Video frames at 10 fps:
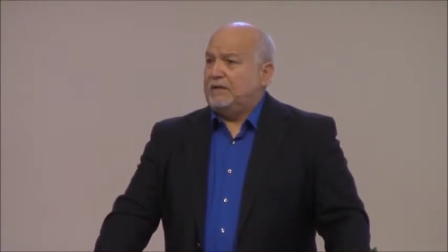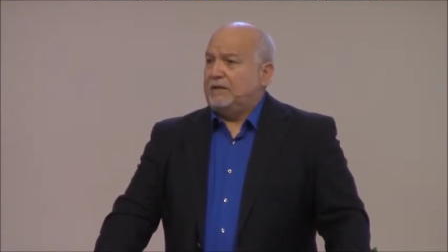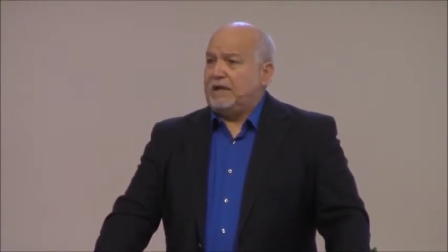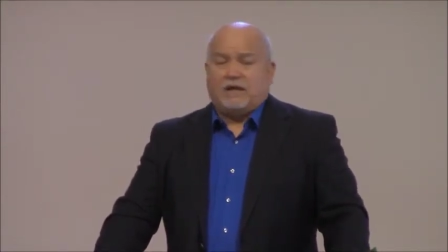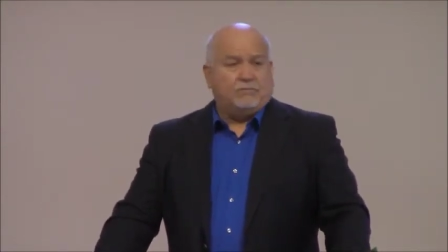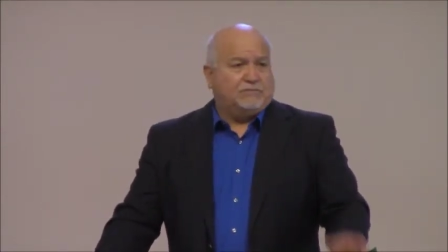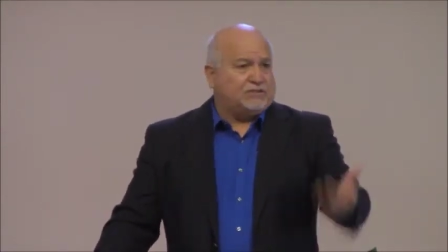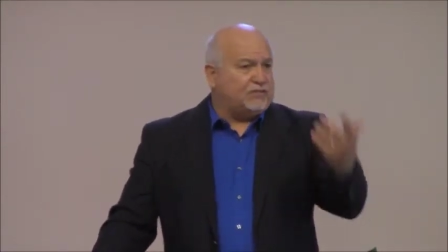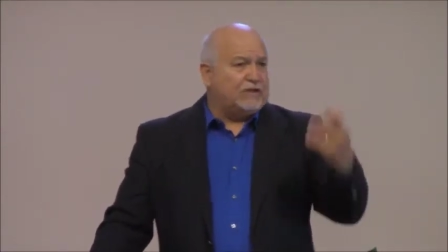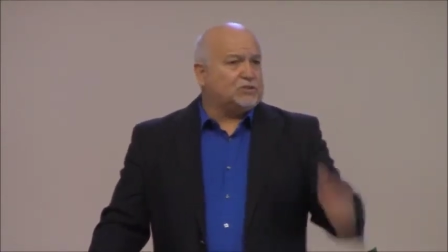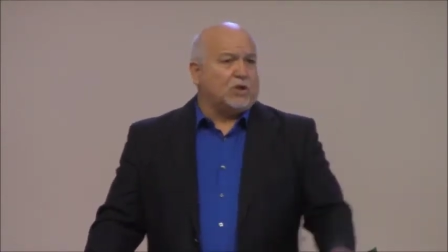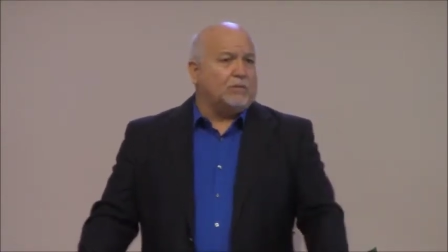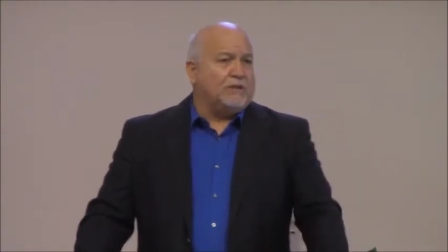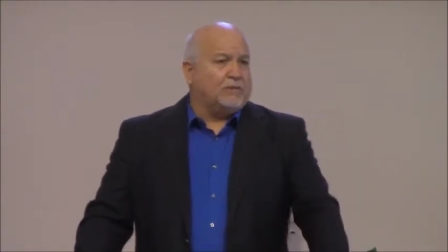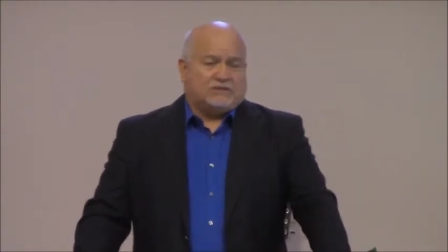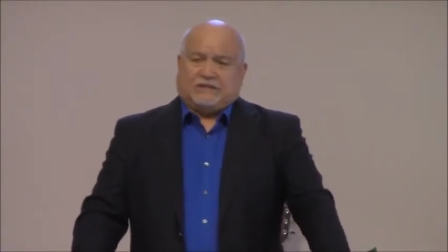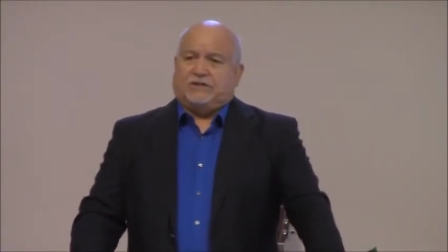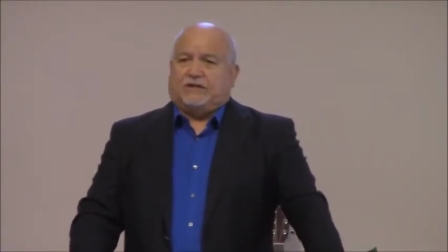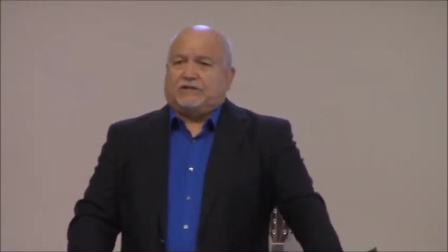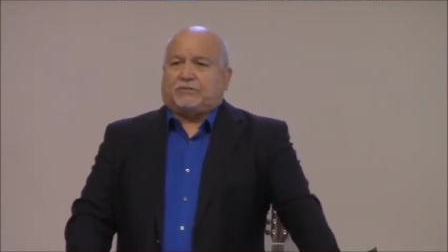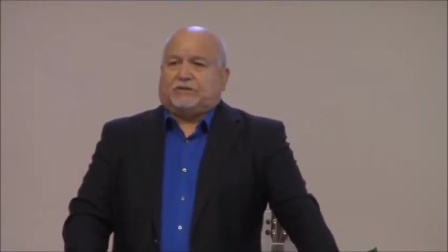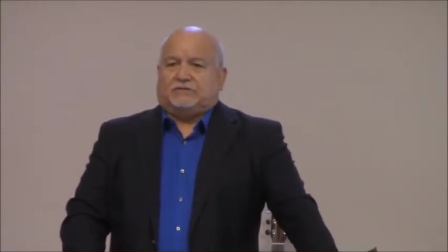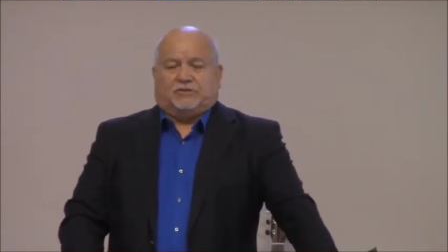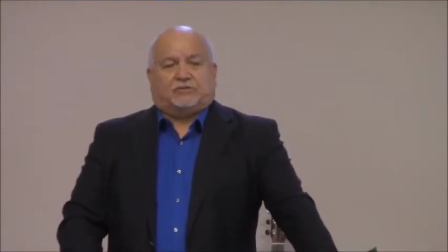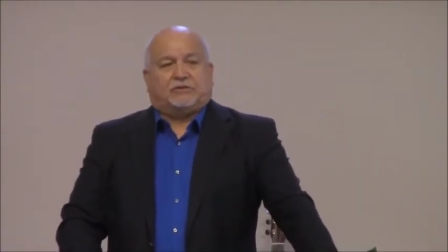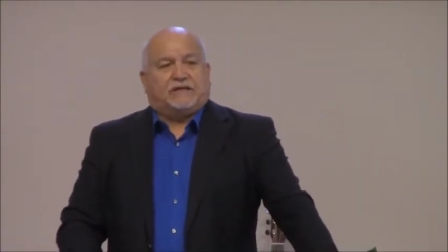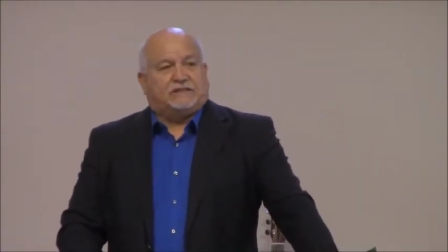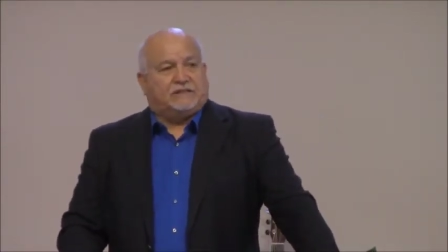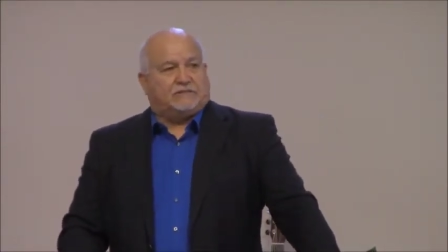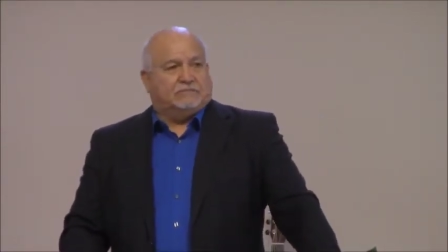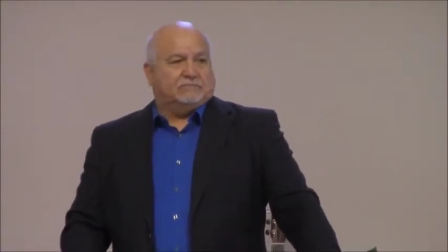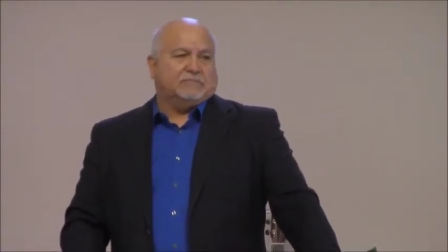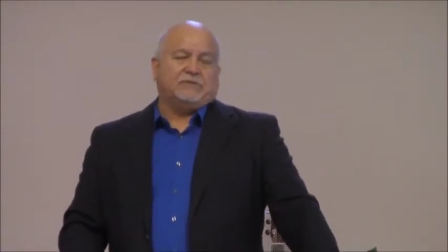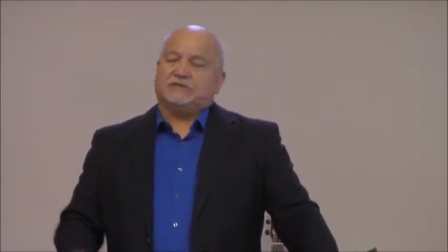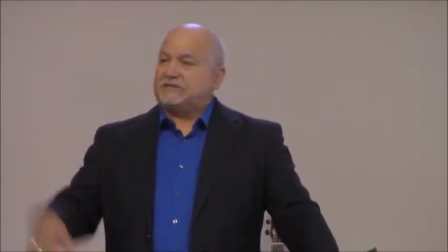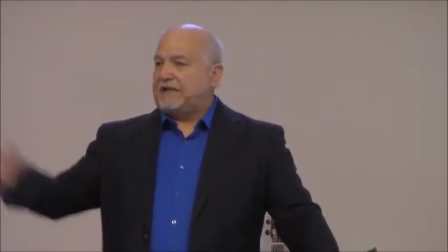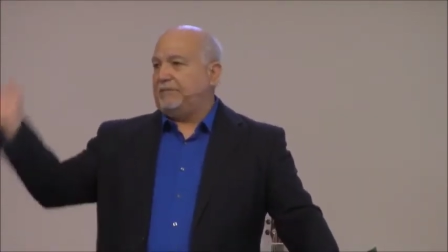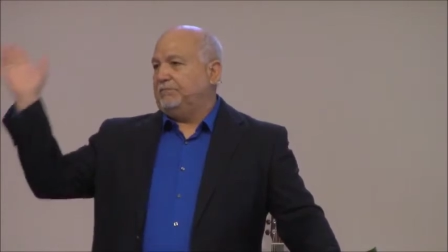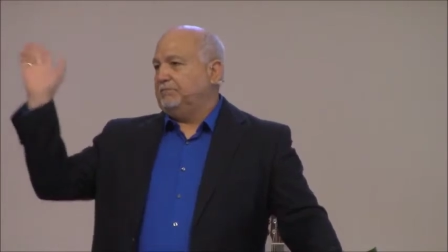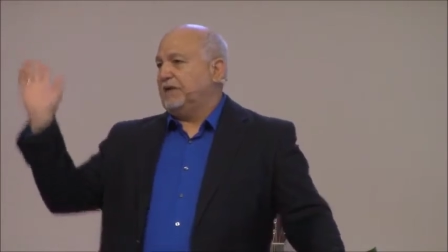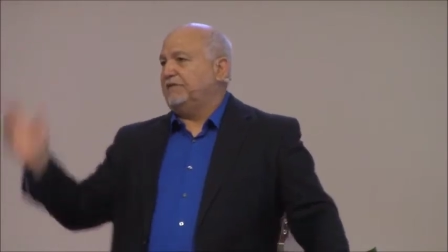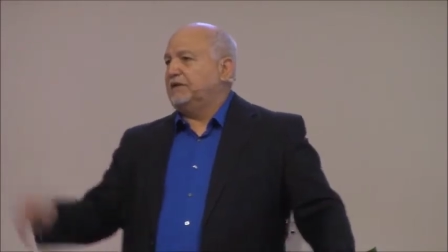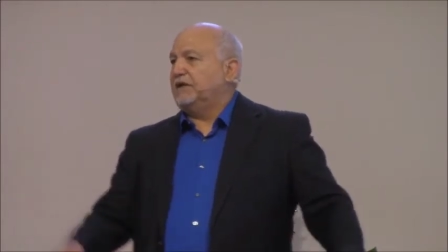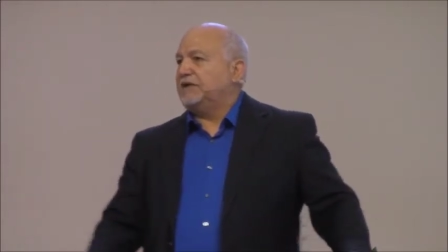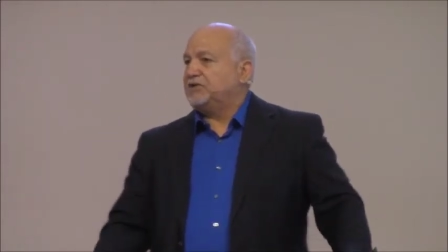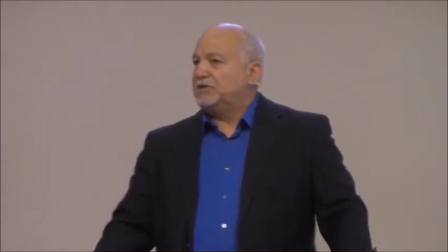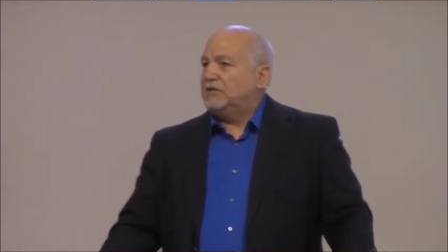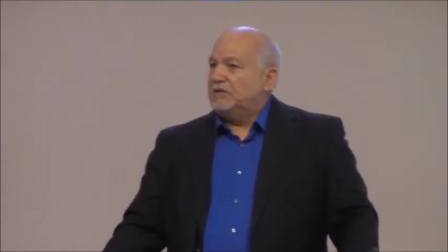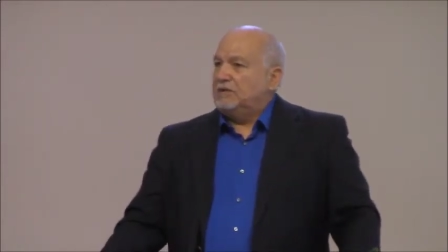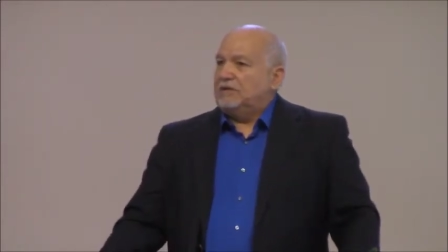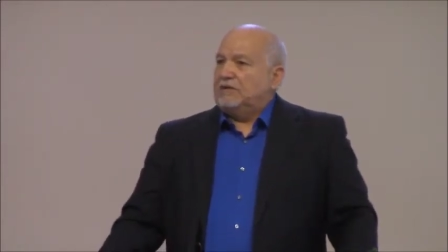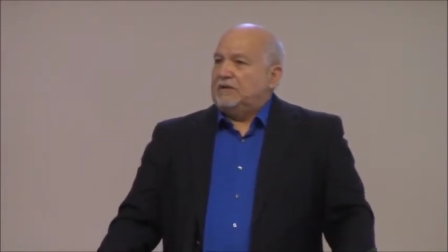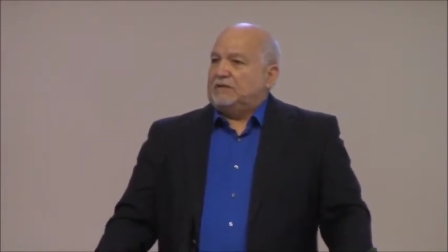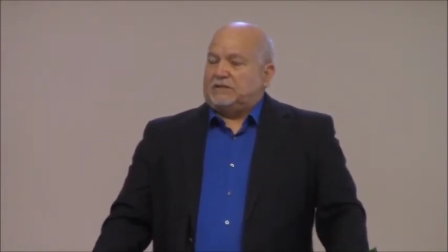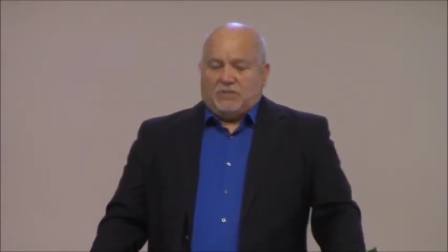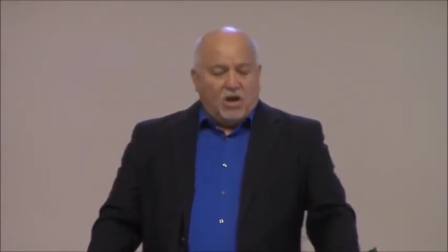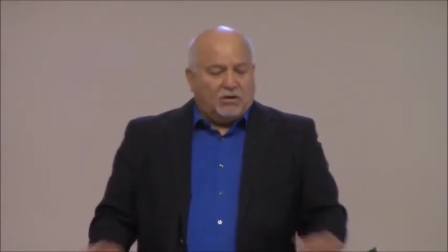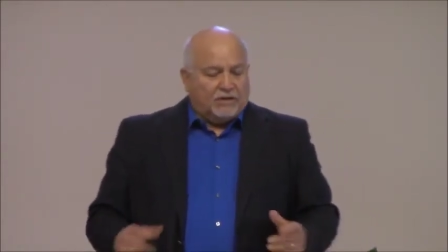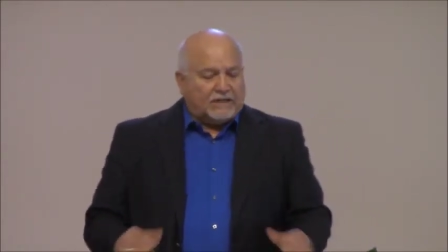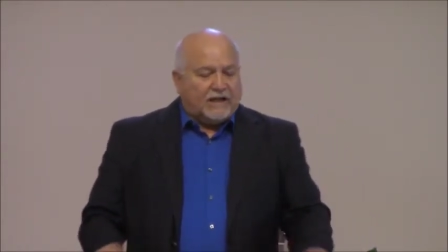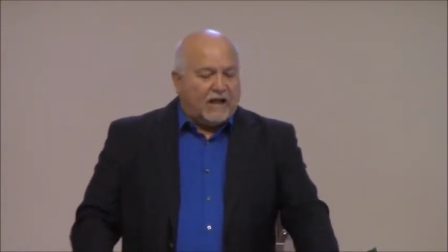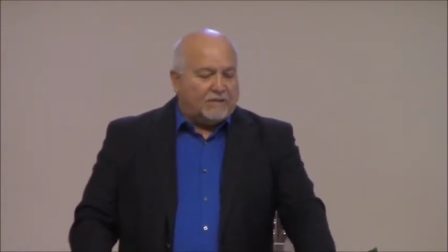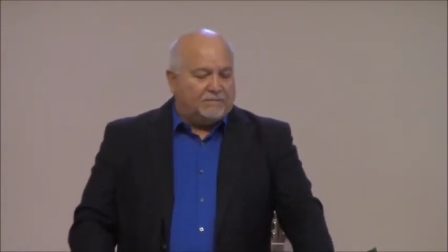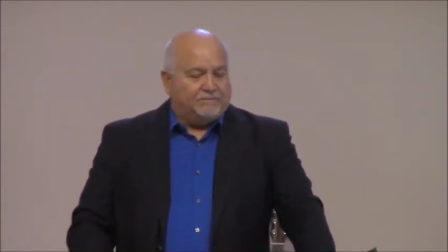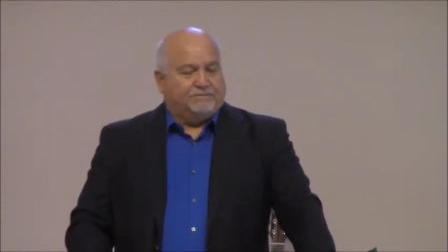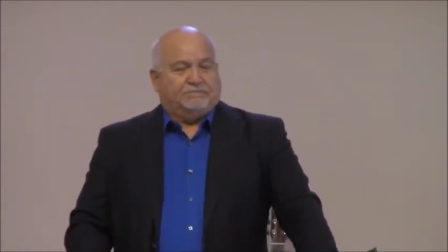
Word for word: Uh, this friend told me, I was sent to Israel. You crazy. And we just kept having lunch. He said, No, look it up.